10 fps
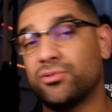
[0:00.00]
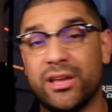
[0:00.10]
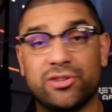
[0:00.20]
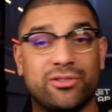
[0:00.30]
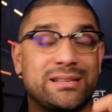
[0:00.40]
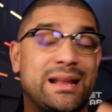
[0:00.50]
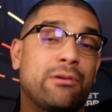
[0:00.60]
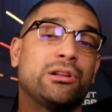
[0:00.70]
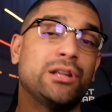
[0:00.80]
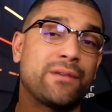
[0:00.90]
interest and I would
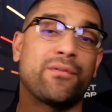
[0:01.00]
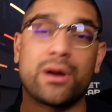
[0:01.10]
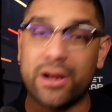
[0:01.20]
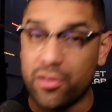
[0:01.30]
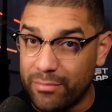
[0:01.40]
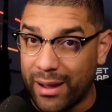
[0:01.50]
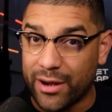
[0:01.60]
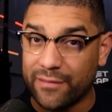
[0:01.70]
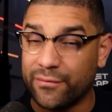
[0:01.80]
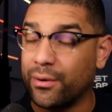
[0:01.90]
look for another buyer
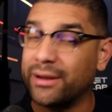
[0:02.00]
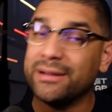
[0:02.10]
for it.